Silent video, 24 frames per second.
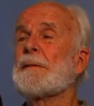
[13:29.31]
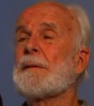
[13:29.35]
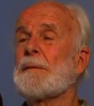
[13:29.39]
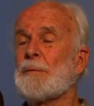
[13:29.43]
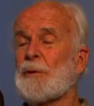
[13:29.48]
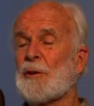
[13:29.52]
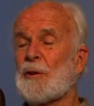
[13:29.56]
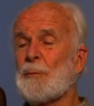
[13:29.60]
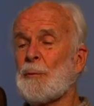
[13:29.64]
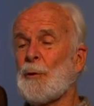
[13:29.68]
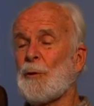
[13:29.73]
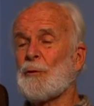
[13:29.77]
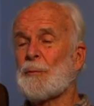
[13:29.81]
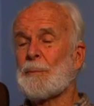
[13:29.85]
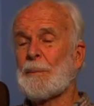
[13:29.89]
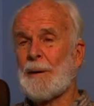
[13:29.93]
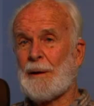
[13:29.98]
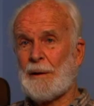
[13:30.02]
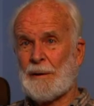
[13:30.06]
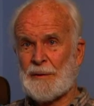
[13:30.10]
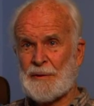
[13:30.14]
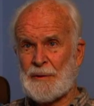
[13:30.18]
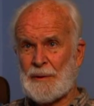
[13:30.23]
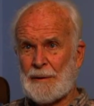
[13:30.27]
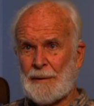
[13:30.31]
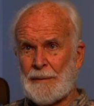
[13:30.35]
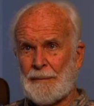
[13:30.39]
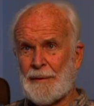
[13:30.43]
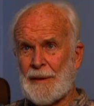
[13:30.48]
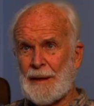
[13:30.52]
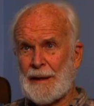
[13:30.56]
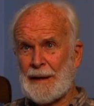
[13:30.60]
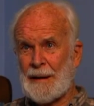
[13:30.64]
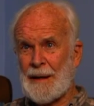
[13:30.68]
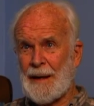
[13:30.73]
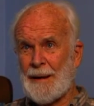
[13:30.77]
it was the most positive
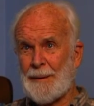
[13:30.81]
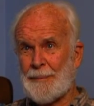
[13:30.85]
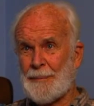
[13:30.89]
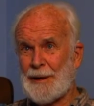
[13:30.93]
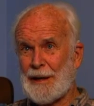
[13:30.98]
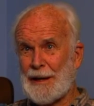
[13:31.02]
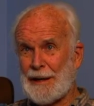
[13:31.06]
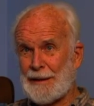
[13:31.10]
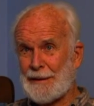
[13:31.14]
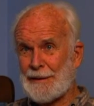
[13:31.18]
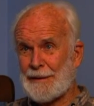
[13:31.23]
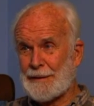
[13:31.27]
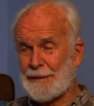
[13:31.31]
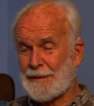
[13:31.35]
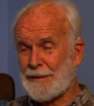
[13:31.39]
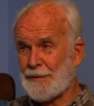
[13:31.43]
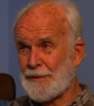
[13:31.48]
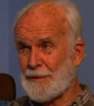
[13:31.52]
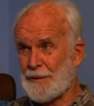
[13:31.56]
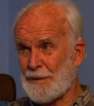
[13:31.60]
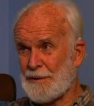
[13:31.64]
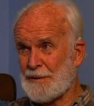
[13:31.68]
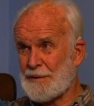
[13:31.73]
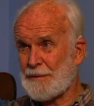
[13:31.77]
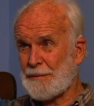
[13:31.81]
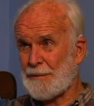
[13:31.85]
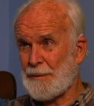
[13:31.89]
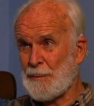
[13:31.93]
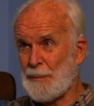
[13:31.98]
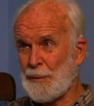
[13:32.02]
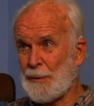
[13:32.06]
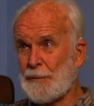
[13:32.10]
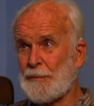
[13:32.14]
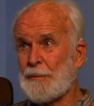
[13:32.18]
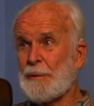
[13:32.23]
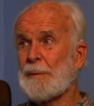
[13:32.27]
thing happening in the country. So we
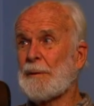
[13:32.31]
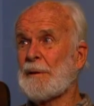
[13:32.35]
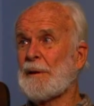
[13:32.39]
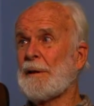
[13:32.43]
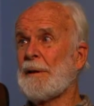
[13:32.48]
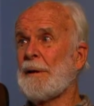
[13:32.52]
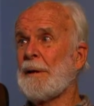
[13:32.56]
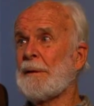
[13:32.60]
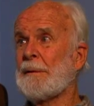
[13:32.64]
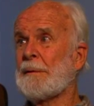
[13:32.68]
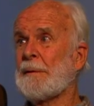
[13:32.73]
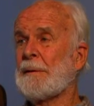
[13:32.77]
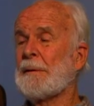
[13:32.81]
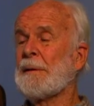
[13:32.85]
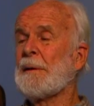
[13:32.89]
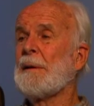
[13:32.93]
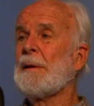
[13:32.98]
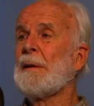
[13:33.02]
moved to Atlanta,